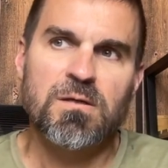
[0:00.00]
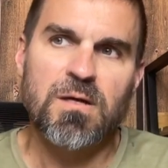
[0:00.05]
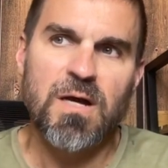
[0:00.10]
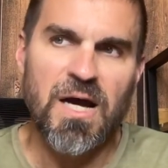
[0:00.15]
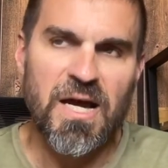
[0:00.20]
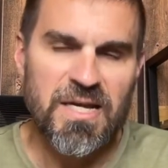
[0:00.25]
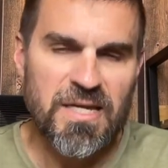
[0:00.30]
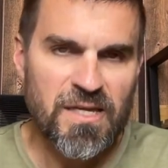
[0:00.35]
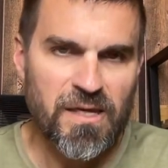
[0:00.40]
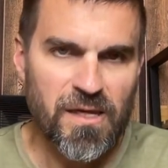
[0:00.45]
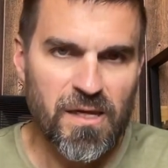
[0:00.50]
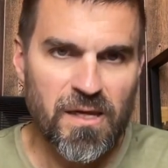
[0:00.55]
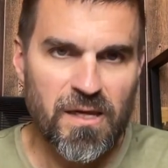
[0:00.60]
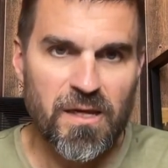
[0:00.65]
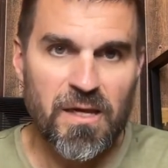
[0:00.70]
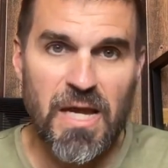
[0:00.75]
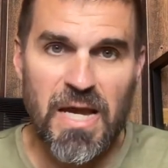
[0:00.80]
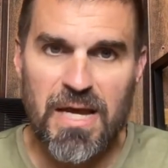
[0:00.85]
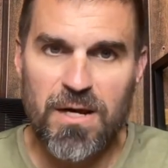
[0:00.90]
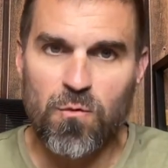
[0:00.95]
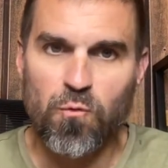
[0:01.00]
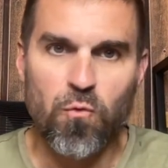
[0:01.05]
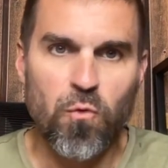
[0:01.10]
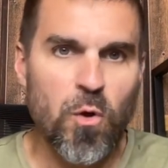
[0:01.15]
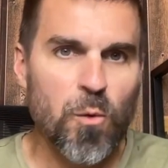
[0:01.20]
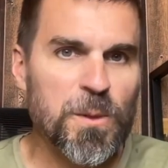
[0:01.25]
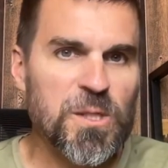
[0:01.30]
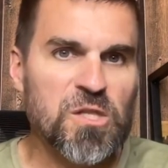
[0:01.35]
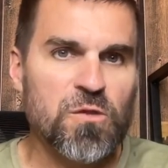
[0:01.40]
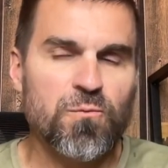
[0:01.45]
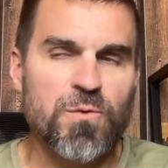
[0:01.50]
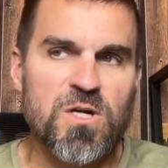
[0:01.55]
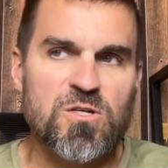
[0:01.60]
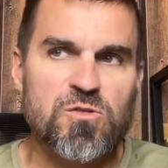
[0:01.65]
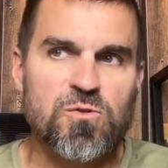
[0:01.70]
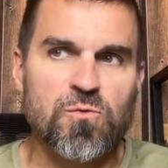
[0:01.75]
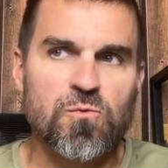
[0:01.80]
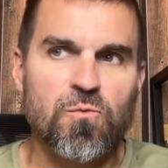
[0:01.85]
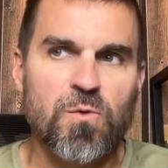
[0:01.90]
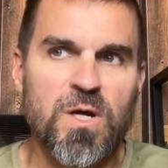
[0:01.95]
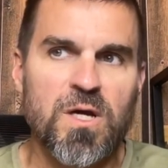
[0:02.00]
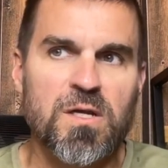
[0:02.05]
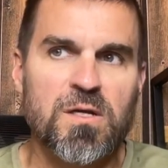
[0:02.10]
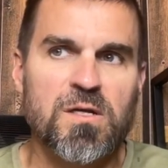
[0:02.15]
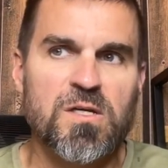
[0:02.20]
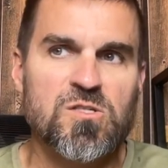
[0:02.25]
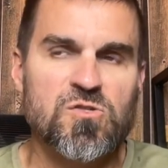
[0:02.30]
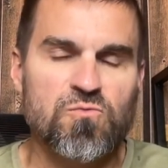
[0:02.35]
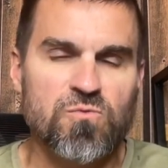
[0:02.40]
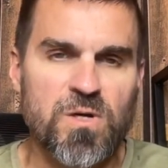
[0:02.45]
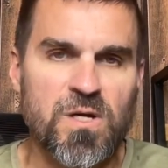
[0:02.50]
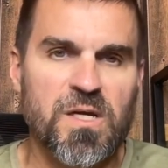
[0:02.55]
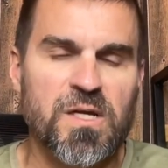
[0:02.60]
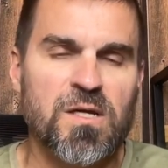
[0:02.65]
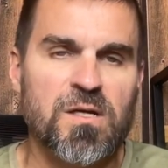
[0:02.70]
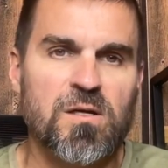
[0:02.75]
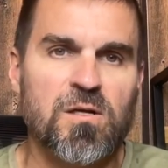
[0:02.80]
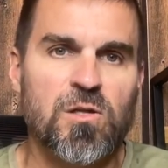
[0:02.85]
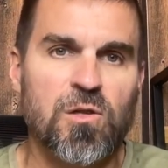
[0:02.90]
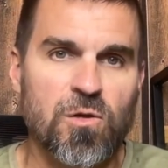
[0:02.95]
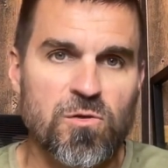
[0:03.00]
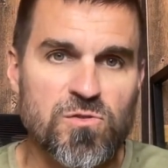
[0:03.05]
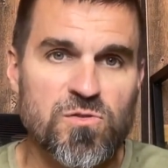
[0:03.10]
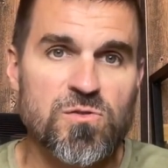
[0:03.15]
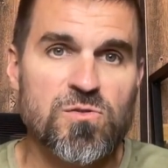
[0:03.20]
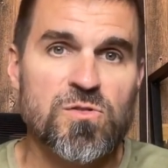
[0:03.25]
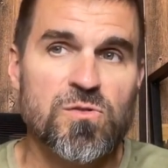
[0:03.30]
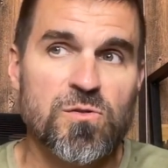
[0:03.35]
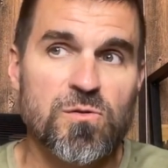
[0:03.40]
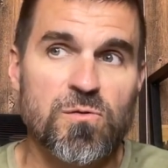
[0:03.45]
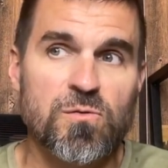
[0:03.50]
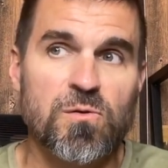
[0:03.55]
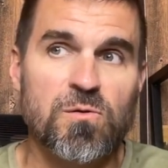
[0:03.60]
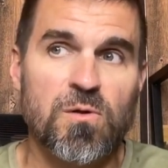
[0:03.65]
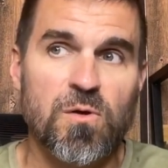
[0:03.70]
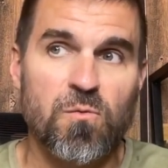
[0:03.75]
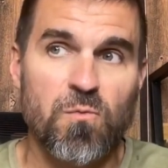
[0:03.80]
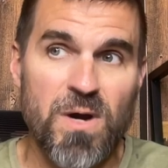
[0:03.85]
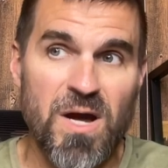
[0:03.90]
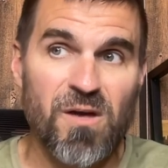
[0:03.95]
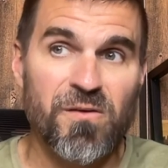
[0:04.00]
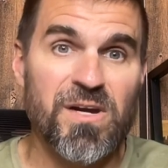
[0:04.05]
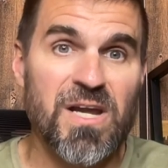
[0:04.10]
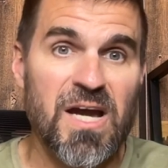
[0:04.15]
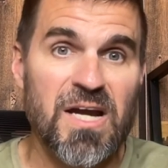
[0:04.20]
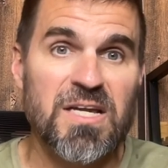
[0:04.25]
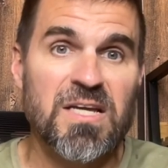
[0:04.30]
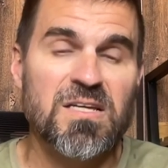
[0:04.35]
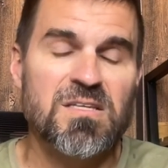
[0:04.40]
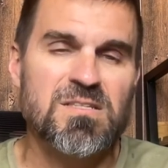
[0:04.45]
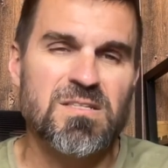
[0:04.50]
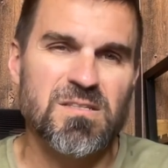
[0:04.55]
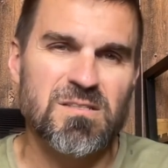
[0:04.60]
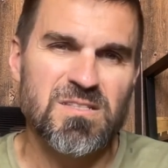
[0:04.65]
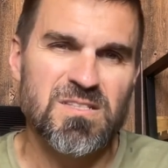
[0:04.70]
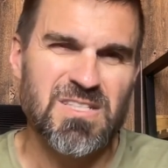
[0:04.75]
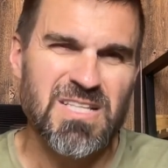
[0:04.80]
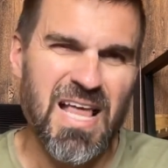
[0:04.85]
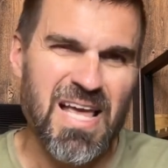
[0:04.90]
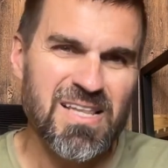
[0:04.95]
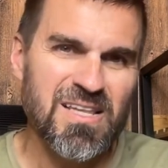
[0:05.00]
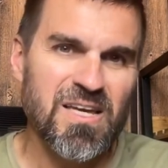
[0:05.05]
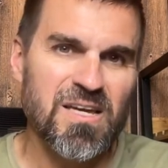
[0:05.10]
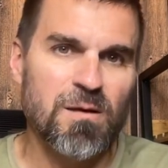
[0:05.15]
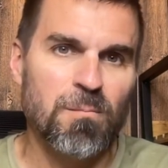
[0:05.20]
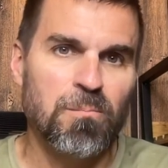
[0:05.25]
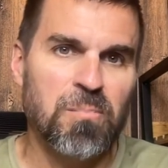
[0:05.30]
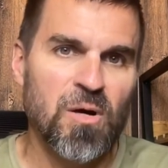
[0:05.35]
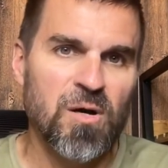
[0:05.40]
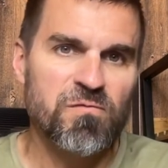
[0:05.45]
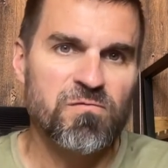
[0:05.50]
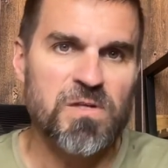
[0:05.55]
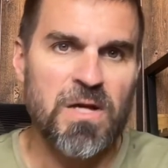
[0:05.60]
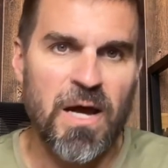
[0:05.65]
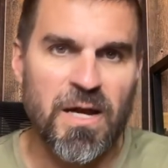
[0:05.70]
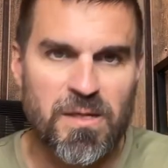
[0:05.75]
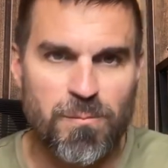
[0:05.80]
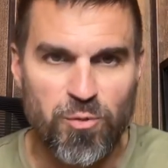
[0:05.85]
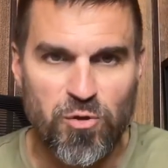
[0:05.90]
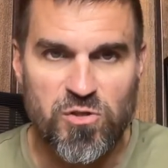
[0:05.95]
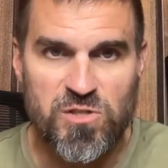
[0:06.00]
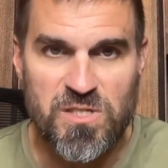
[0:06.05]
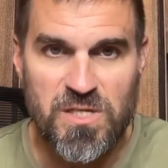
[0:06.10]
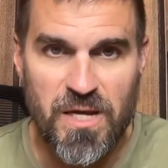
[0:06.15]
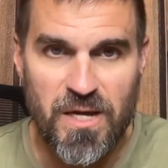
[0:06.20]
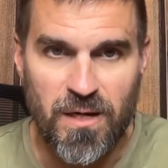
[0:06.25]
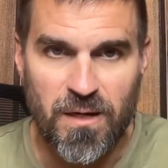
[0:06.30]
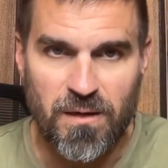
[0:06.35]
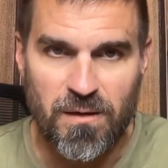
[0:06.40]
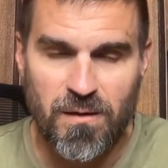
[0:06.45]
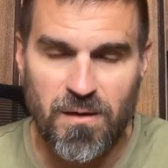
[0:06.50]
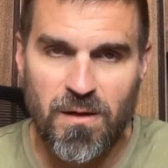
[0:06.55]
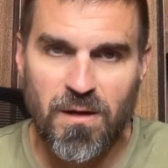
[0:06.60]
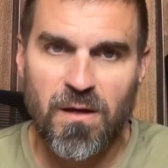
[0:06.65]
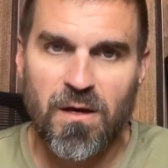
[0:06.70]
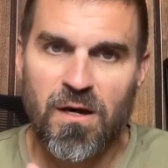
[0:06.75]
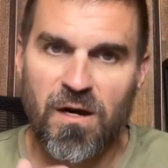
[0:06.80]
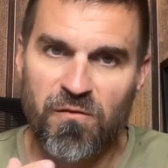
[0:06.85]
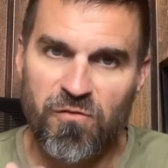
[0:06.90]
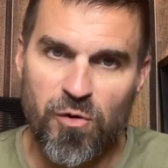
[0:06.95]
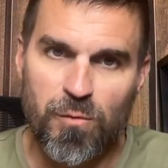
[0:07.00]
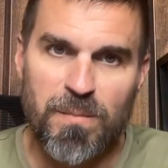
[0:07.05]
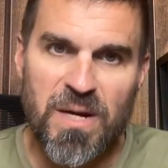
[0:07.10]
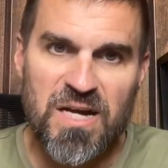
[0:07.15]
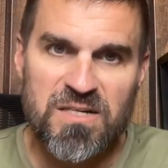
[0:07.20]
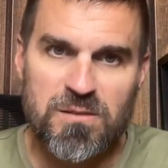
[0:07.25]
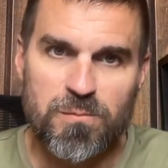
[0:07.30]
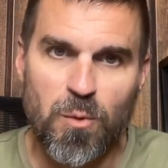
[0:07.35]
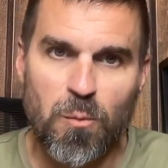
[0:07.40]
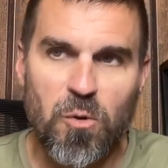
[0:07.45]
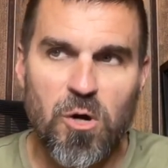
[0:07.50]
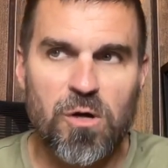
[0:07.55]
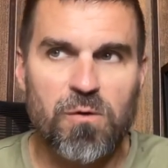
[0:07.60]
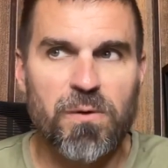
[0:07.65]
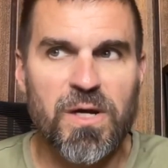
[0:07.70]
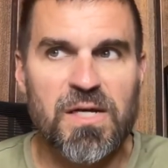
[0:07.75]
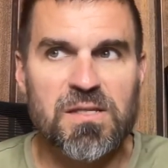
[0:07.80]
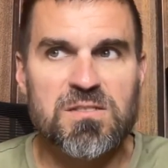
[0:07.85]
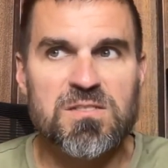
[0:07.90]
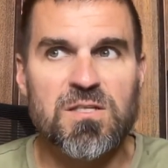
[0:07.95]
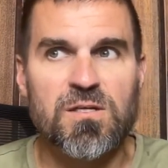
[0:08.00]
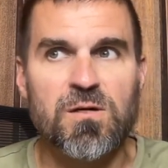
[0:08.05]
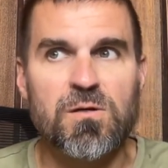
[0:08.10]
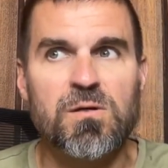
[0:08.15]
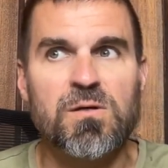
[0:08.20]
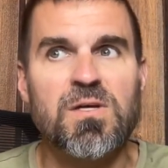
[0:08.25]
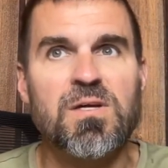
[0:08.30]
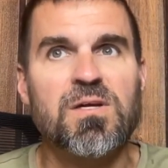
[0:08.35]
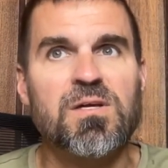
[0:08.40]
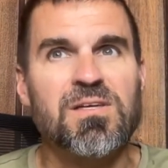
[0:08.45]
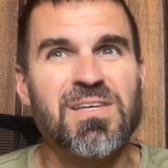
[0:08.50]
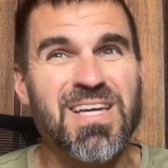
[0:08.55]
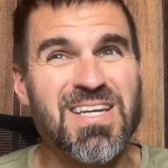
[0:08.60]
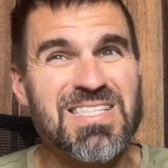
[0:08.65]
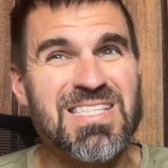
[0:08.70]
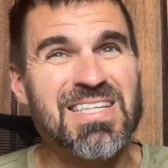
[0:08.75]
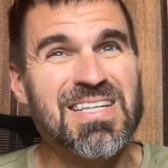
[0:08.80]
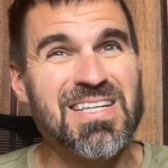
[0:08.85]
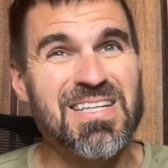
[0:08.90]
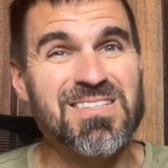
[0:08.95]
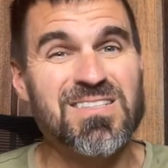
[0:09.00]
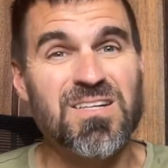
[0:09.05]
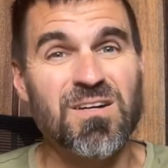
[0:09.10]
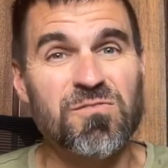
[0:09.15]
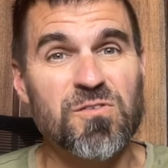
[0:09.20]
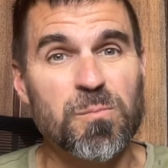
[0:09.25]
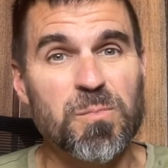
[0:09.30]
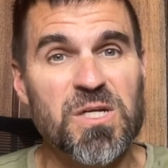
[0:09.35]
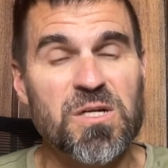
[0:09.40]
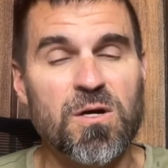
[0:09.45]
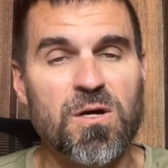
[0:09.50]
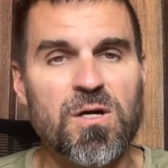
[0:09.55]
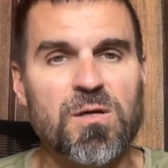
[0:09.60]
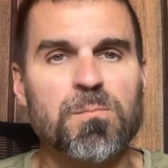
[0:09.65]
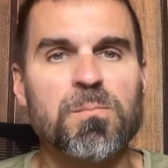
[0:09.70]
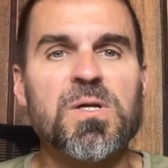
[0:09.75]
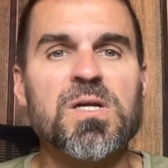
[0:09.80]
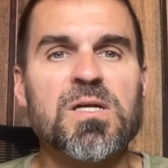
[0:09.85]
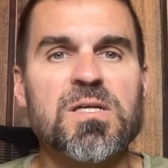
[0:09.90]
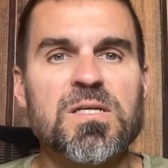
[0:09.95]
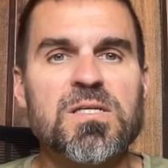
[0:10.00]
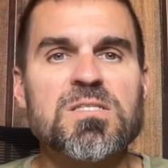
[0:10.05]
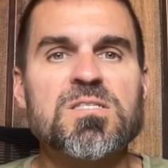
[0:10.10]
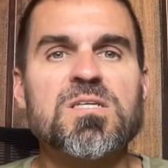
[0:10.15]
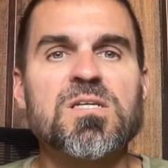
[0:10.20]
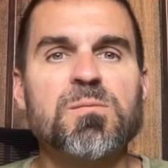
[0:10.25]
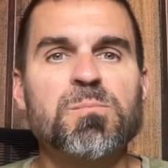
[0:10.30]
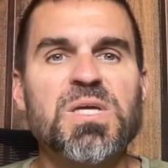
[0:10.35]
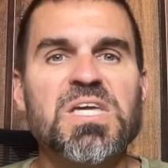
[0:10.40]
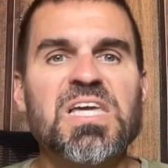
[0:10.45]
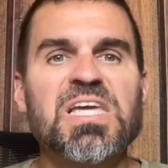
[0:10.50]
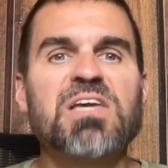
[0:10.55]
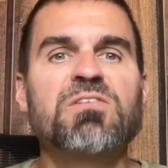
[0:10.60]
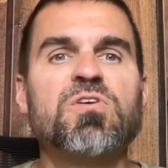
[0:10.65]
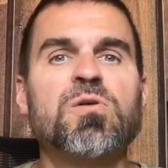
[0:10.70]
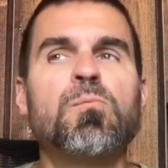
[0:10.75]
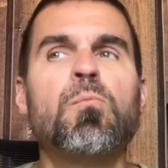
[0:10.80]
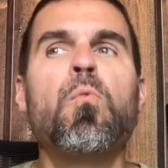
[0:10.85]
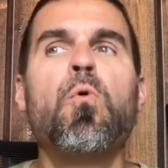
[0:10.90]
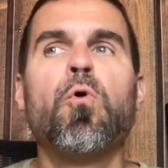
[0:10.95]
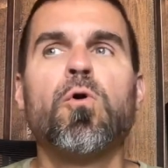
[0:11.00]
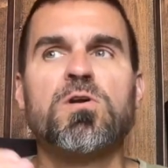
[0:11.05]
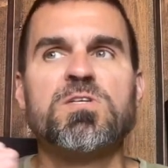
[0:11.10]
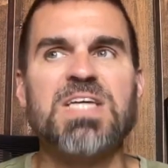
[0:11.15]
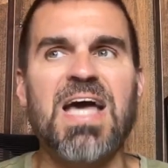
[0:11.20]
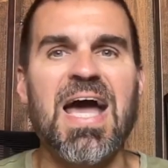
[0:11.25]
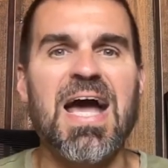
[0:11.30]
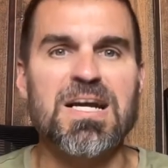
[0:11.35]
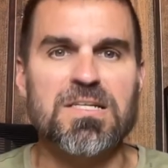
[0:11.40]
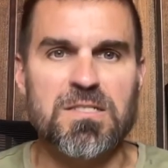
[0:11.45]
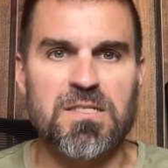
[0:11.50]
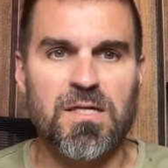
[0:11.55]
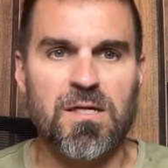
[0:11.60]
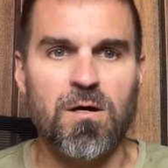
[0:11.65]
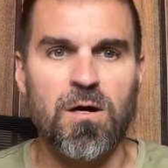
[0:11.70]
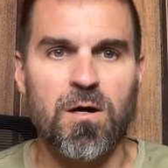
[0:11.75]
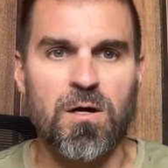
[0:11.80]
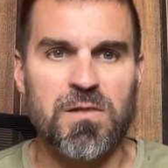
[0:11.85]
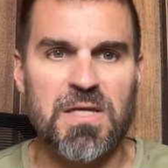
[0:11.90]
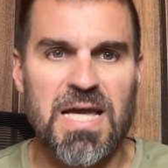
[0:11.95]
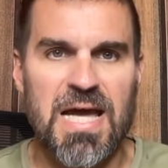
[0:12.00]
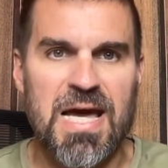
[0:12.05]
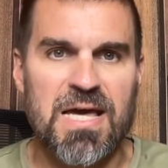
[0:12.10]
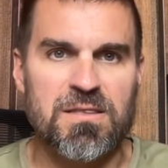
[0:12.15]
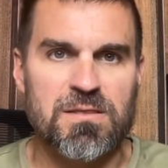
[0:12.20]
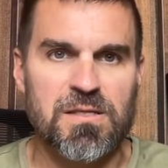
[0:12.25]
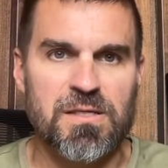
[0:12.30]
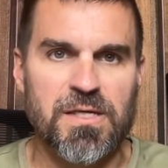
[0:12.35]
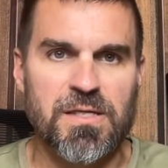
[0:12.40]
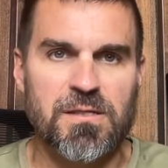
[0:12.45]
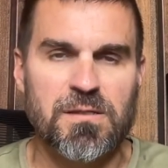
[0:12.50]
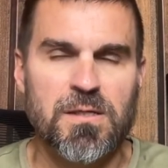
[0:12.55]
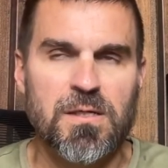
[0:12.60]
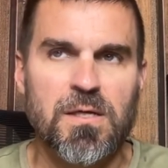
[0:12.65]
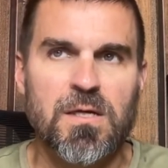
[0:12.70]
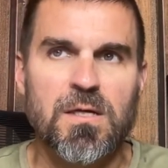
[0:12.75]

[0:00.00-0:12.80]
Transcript: i.e., anaerobic threshold run, is running closer to around 90 to slightly above 90% of your maximum heart rate. So, yes, it is comfortably hard, but it is going to be even more taxing on the athlete